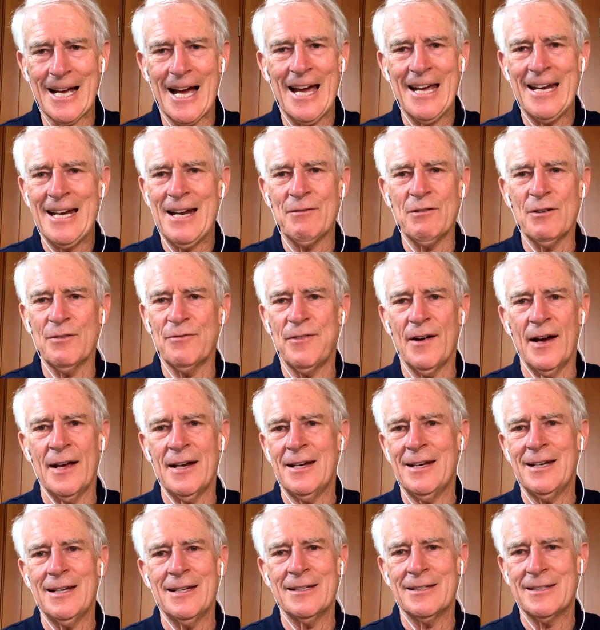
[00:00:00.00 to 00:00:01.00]
I never
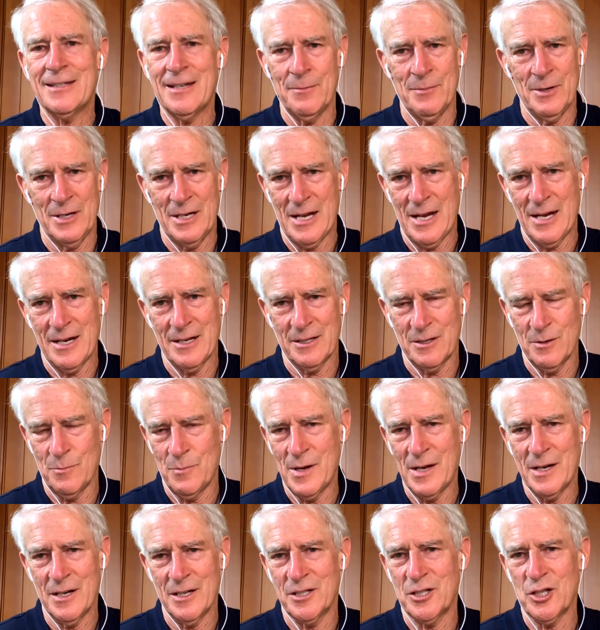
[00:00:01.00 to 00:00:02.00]
find it intimidating to
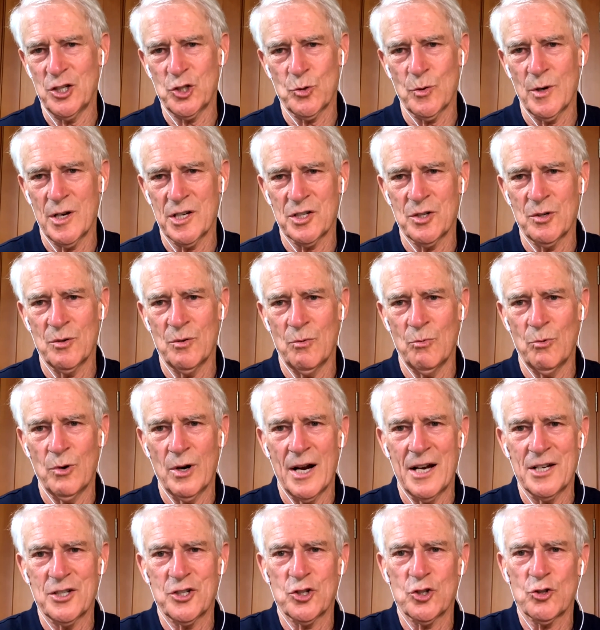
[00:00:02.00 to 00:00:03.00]
be in a situation where
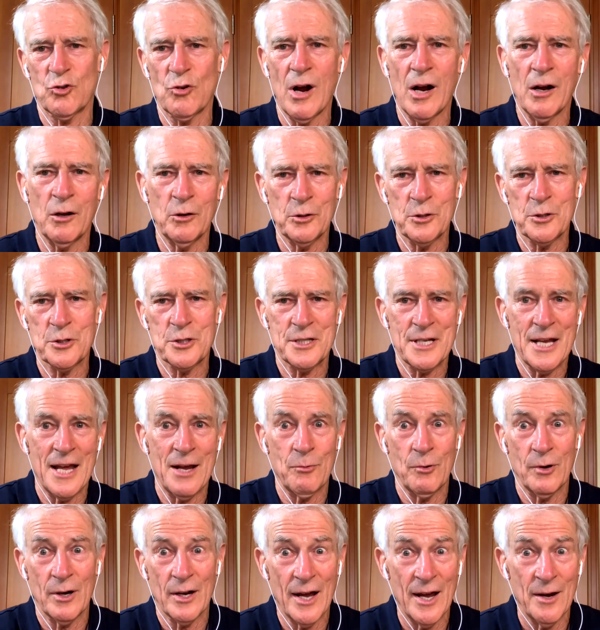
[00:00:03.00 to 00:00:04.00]
I struggle to
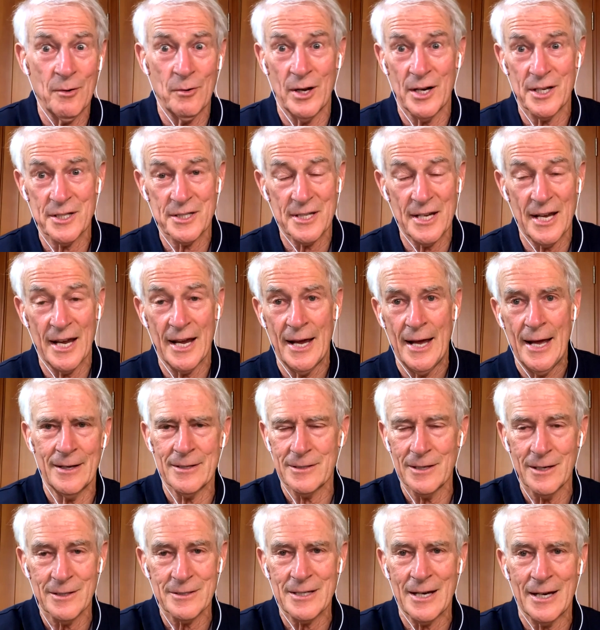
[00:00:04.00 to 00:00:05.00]
say what I want to say,
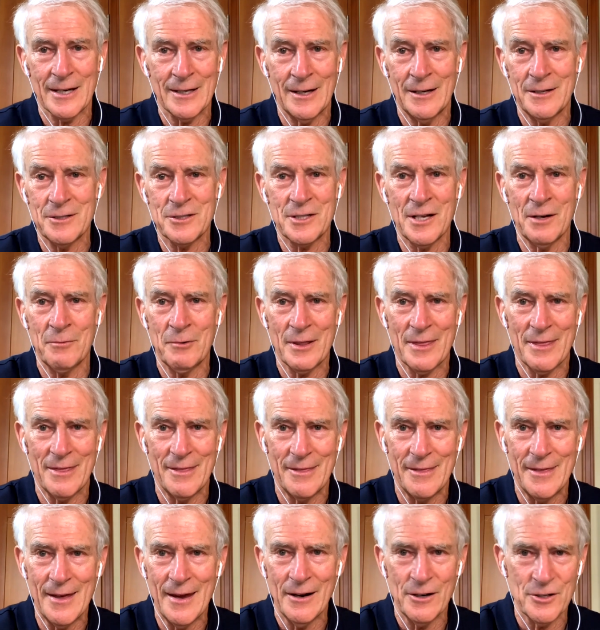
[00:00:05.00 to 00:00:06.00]
as long as I can understand what
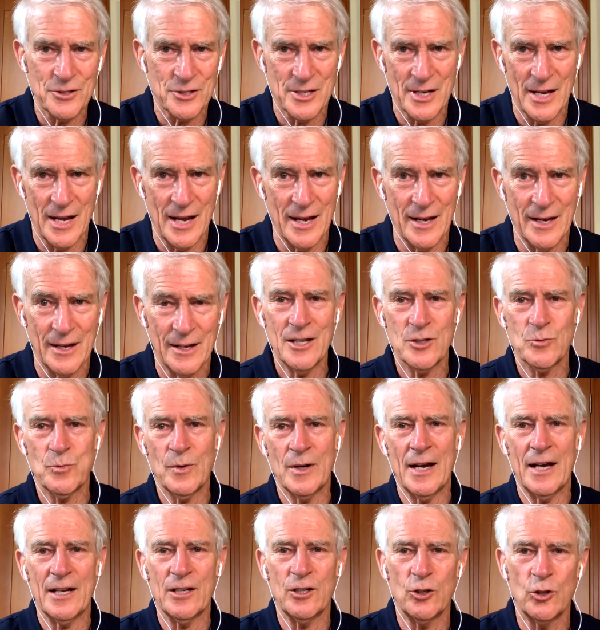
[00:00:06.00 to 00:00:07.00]
they're saying. It's
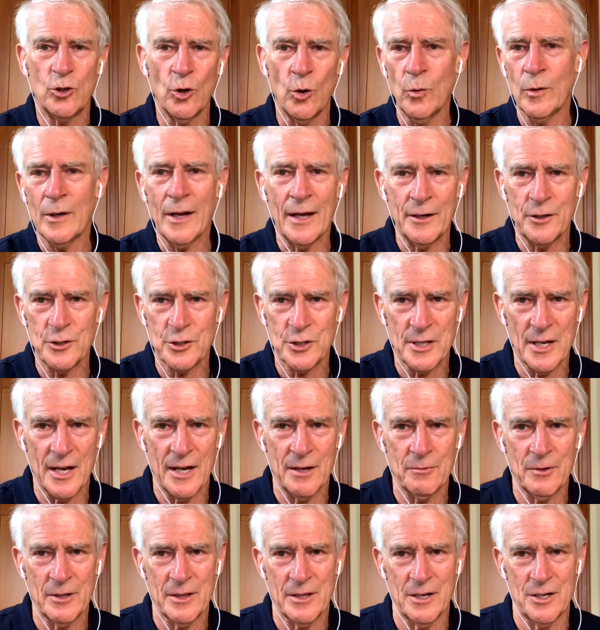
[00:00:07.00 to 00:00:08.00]
when I don't
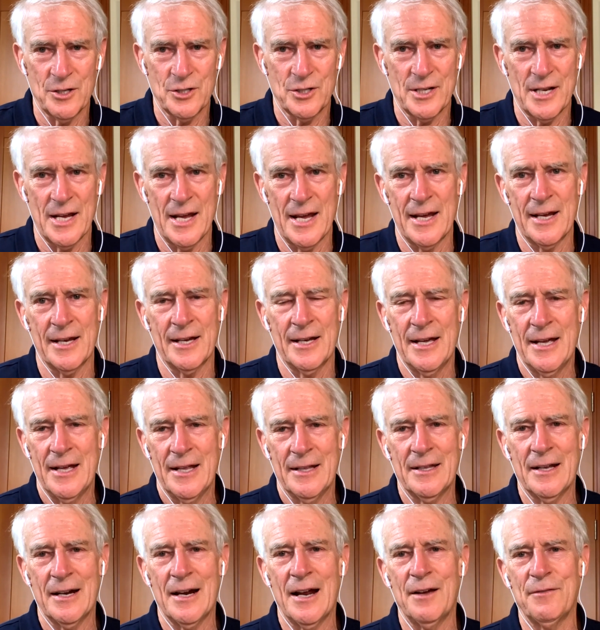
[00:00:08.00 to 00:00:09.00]
understand what they're saying
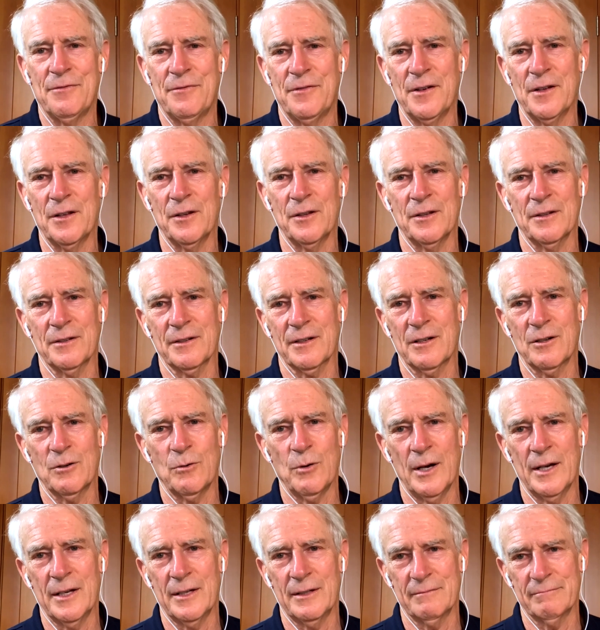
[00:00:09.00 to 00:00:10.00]
that I feel
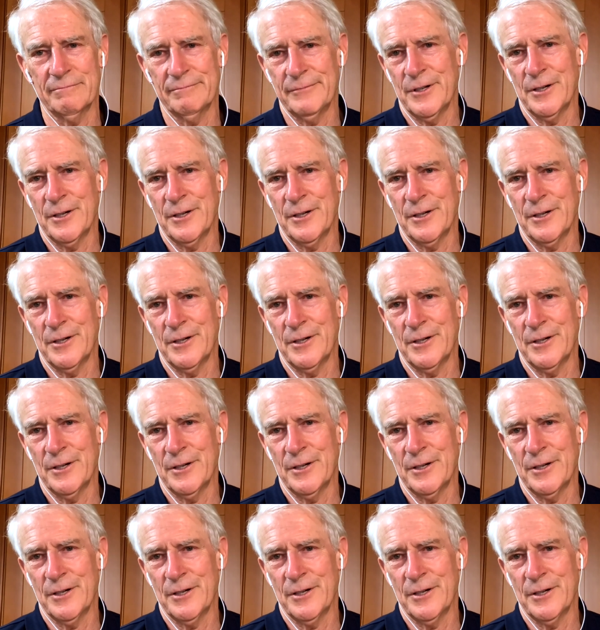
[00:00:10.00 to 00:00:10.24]
quite,